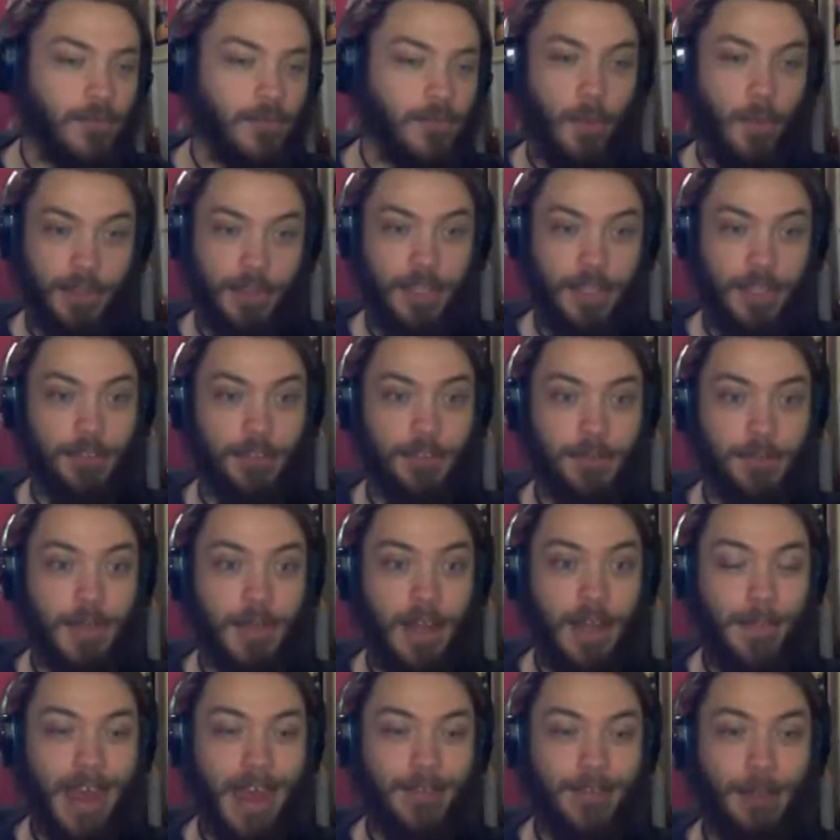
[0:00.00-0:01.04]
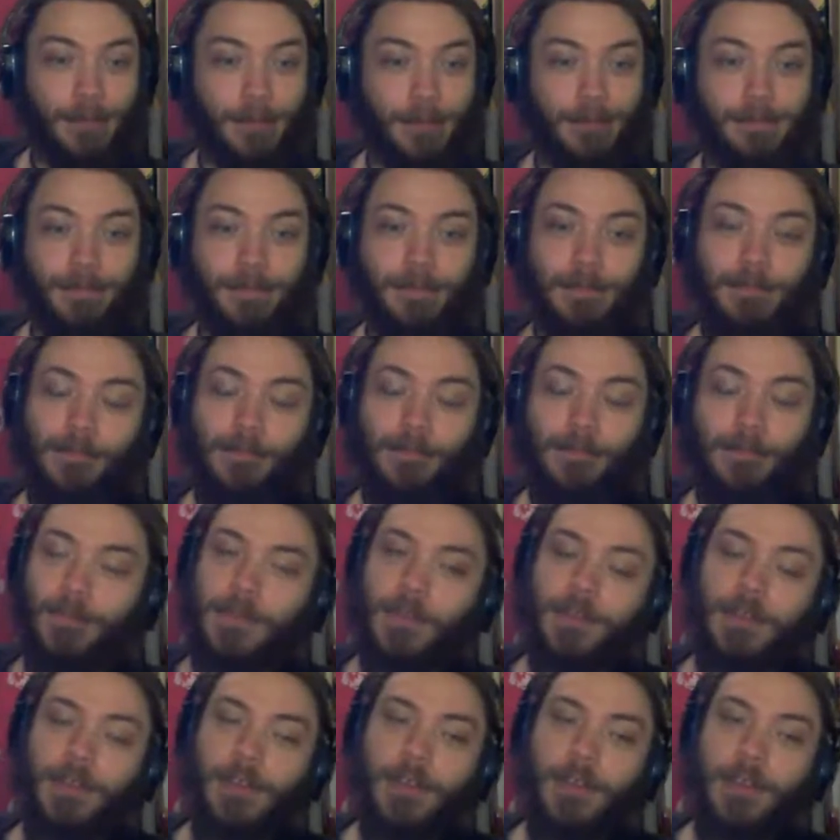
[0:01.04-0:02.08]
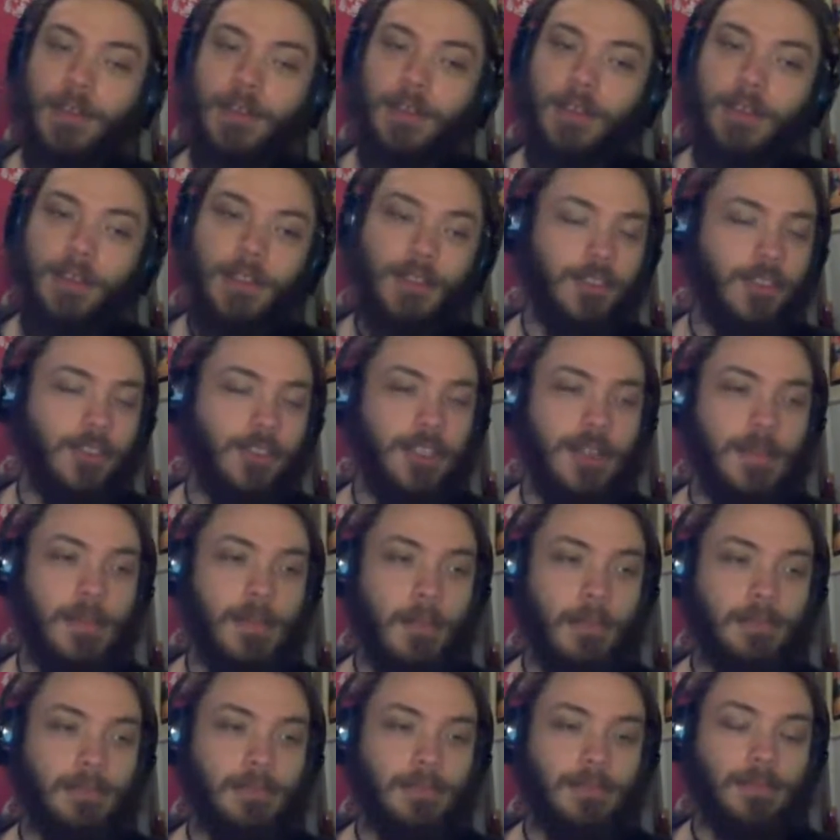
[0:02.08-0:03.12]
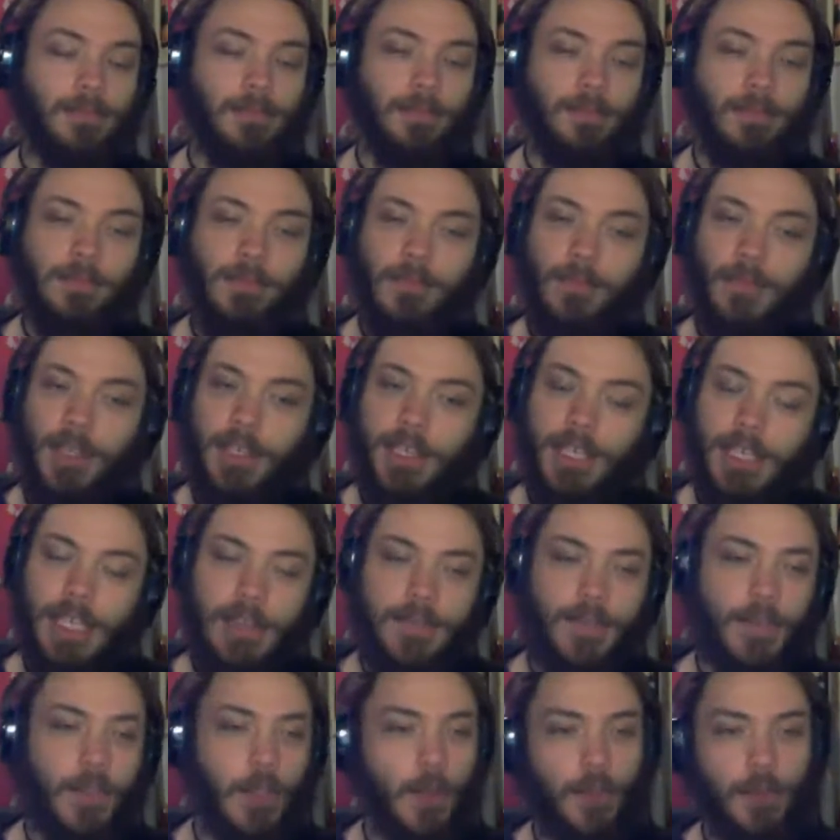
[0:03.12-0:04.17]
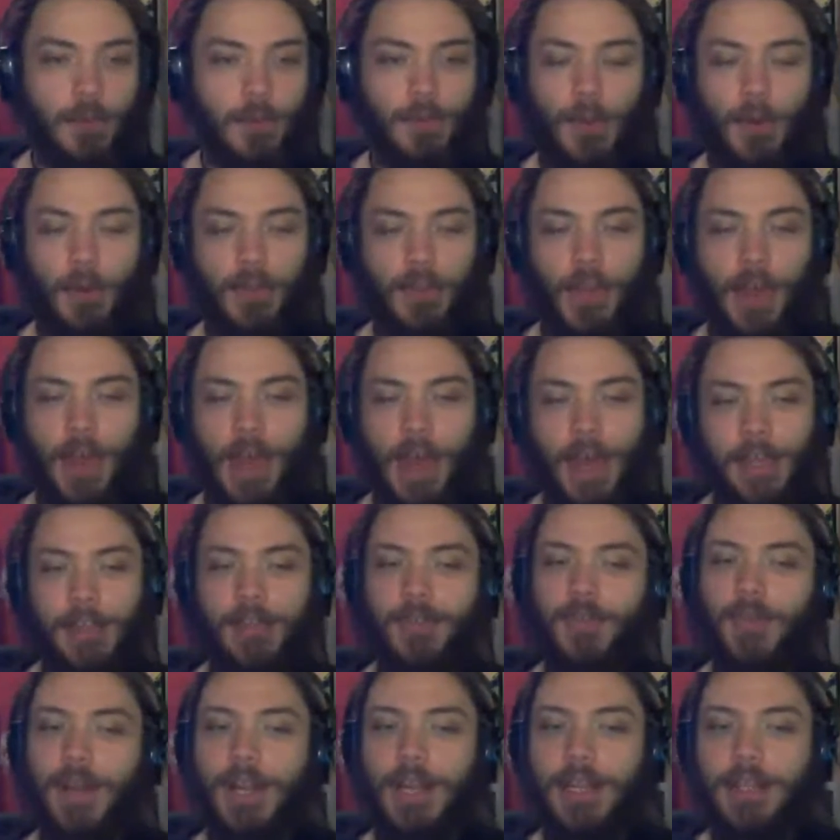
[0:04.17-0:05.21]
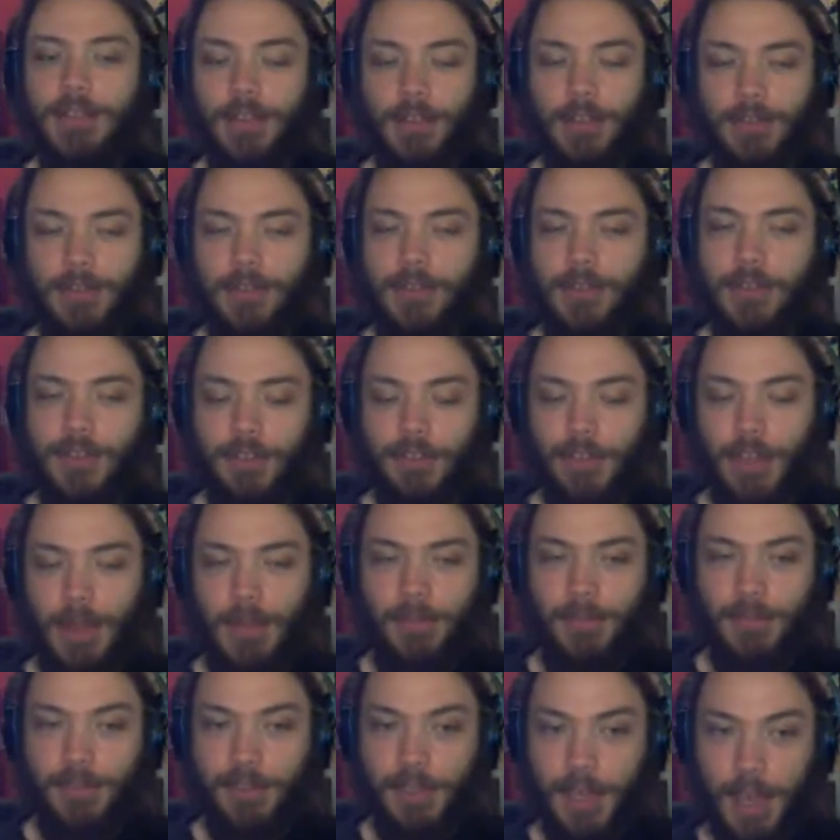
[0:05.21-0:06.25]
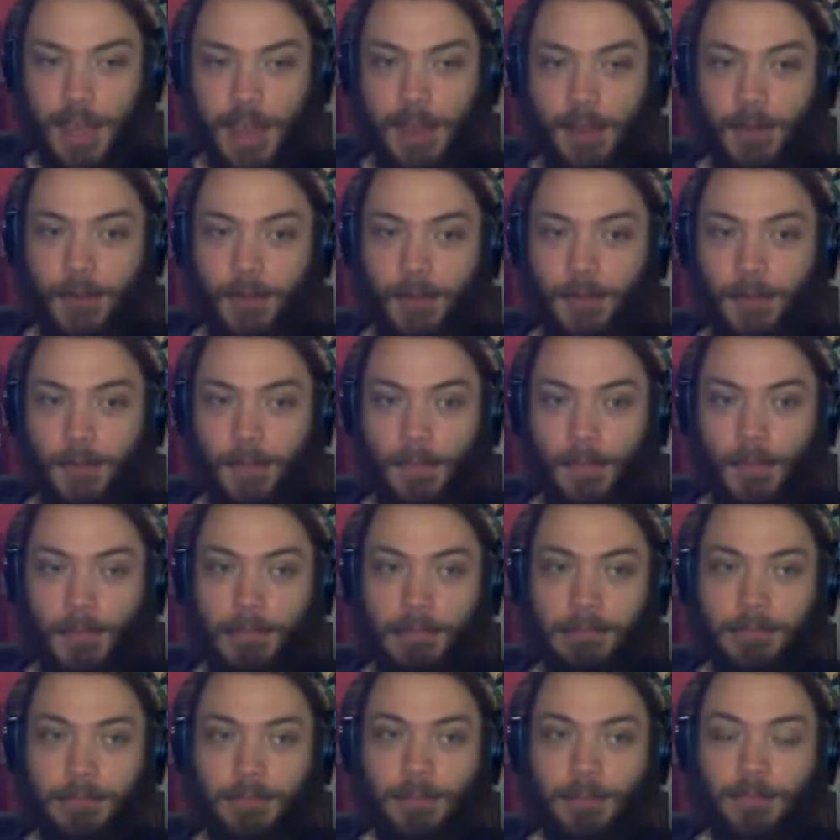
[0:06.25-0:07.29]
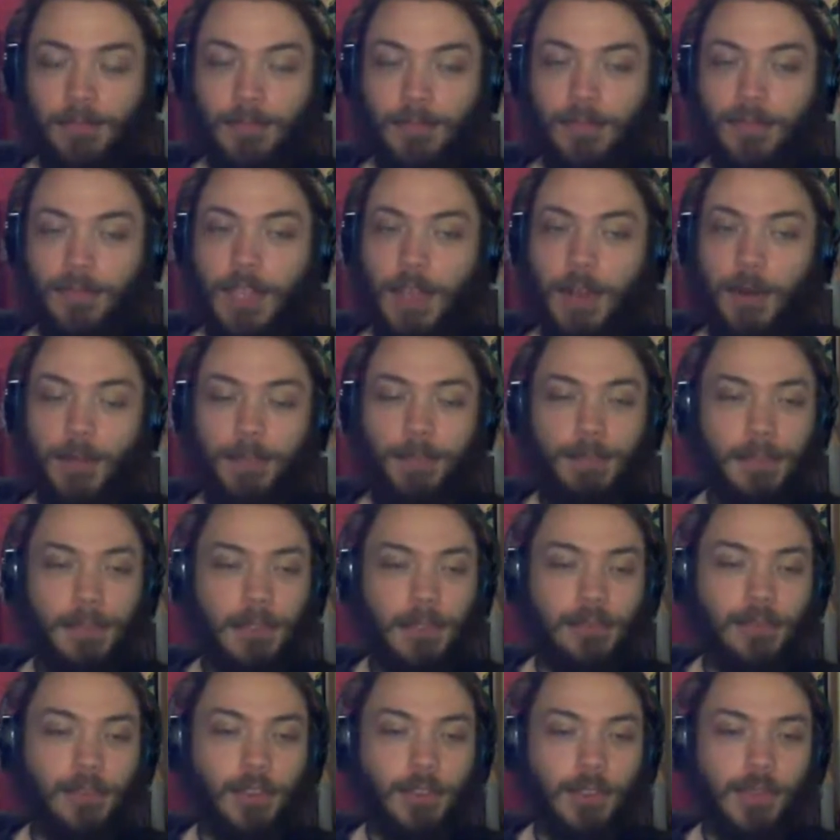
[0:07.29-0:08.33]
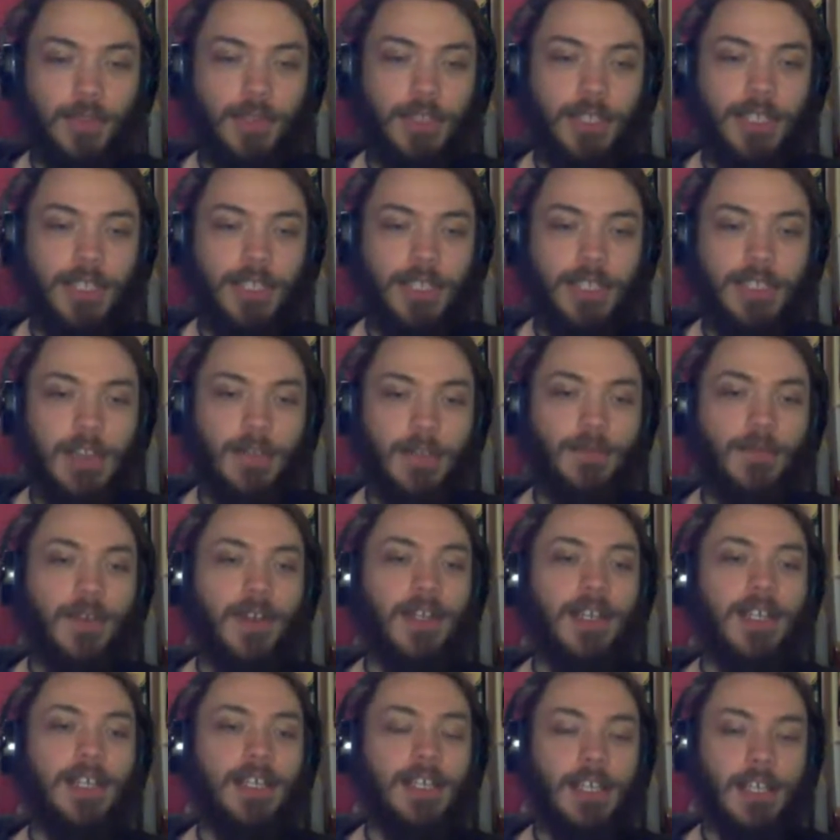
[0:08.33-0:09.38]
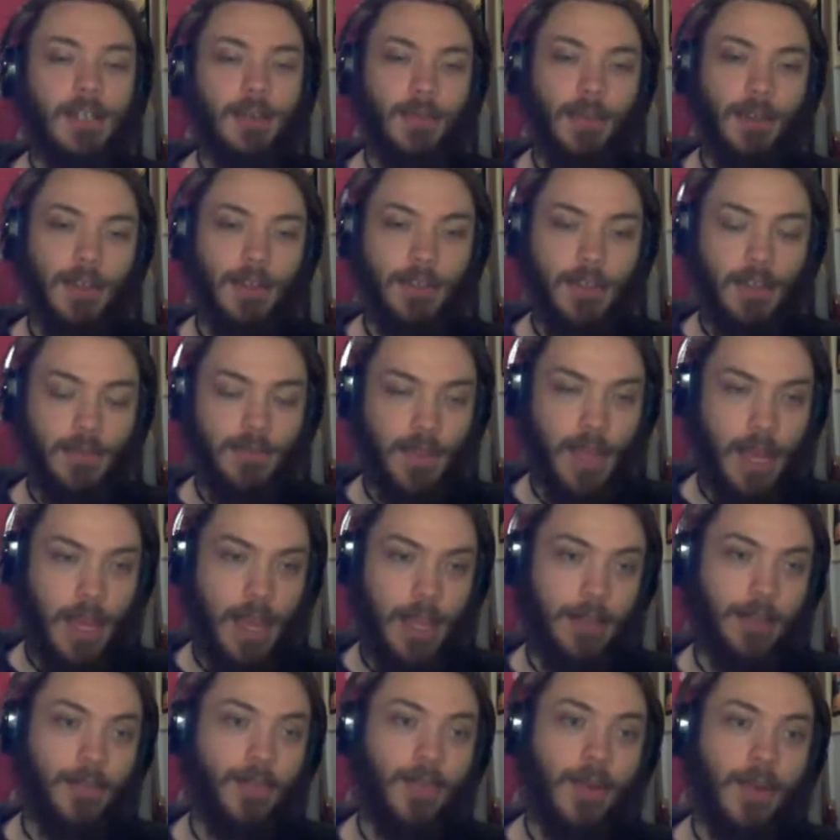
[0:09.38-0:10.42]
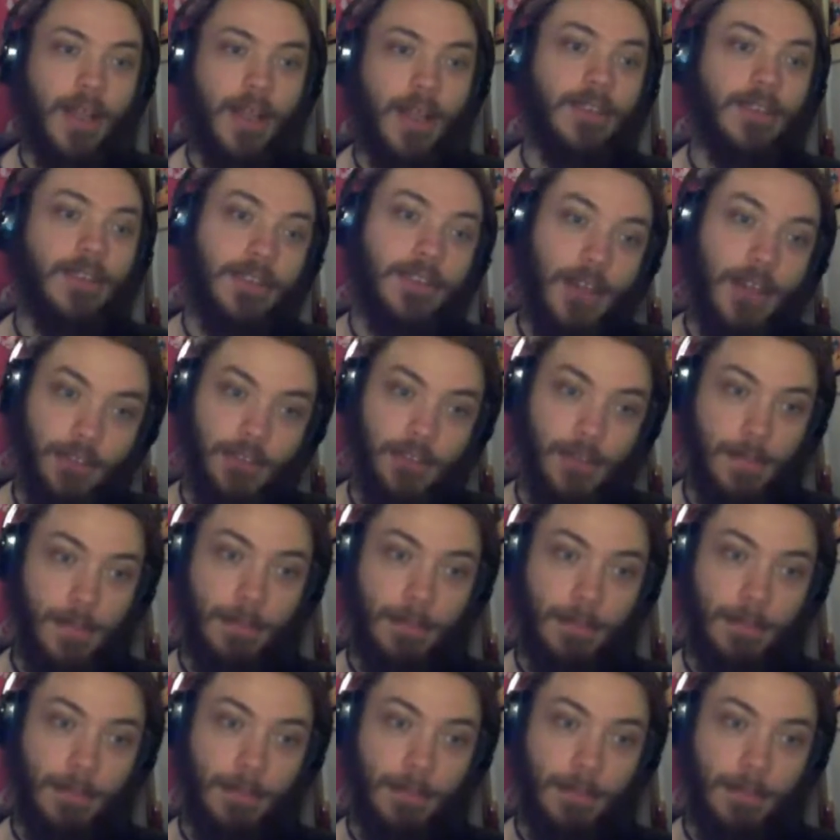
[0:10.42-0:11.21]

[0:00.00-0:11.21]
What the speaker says: with this that I'm having. You see, even though they're both high grade and they're to the same scale, they are built using different eras of the high grade system.